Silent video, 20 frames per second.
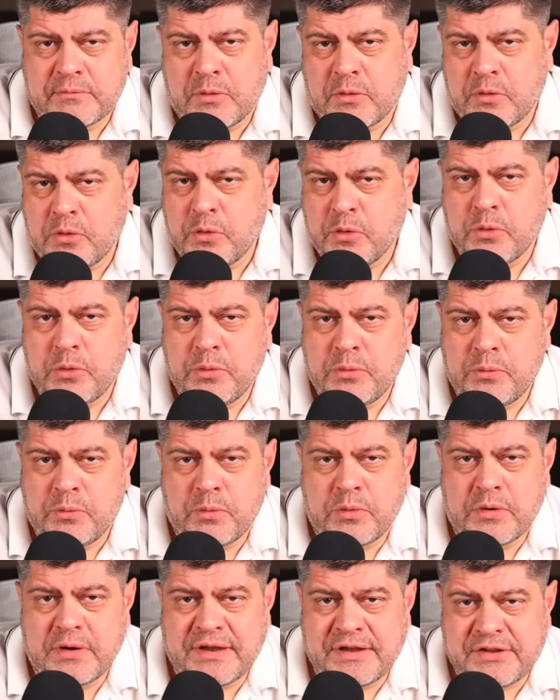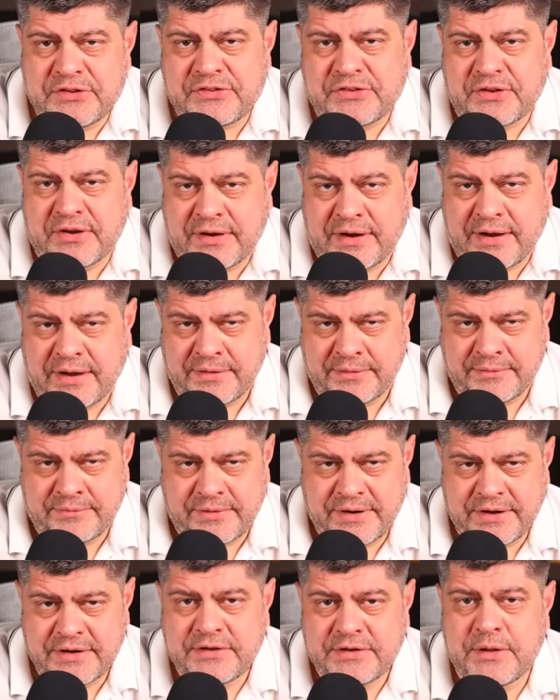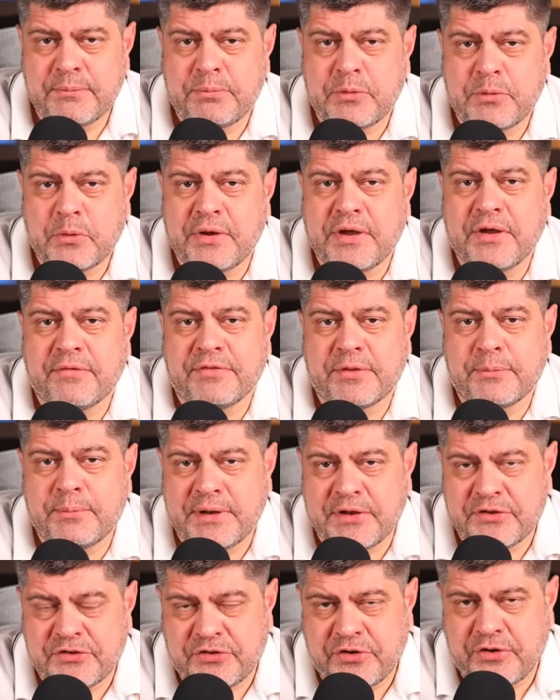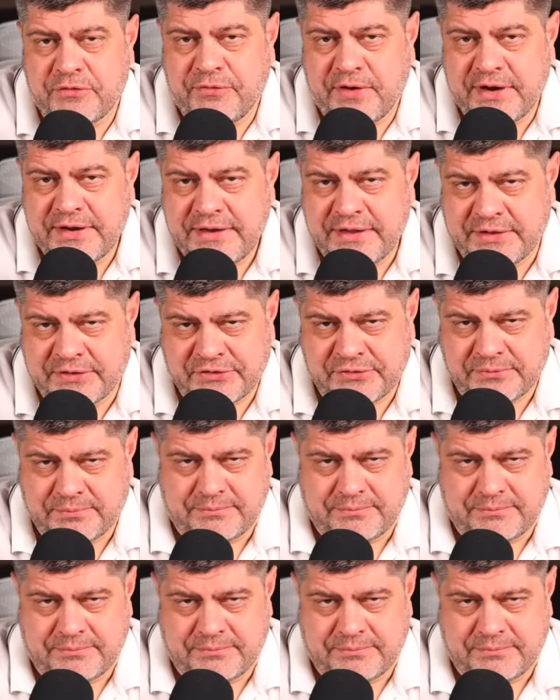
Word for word: who is a high-ranked employee of the Ministry of Finance.